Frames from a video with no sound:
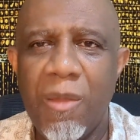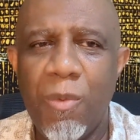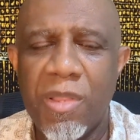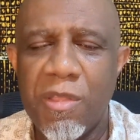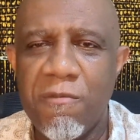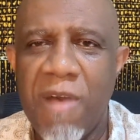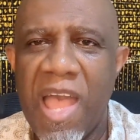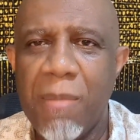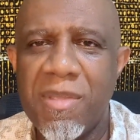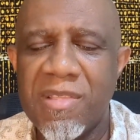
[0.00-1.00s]
what the
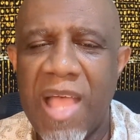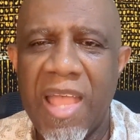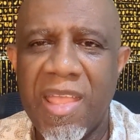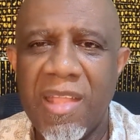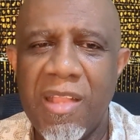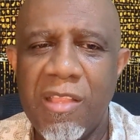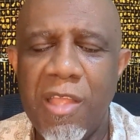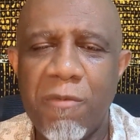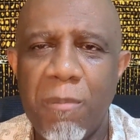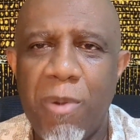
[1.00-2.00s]
vibe is like in the
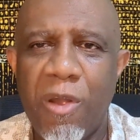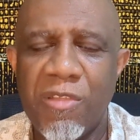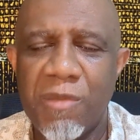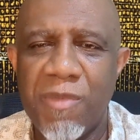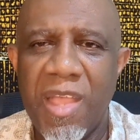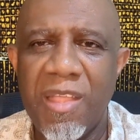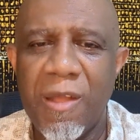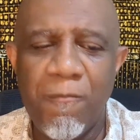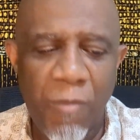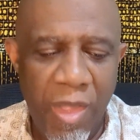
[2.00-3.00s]
different parts of
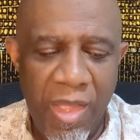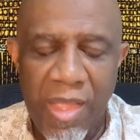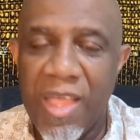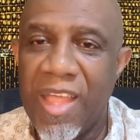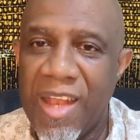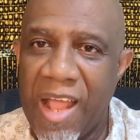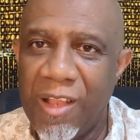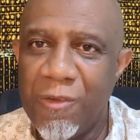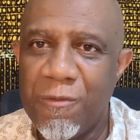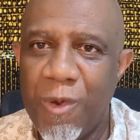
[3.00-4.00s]
Kenya. And I look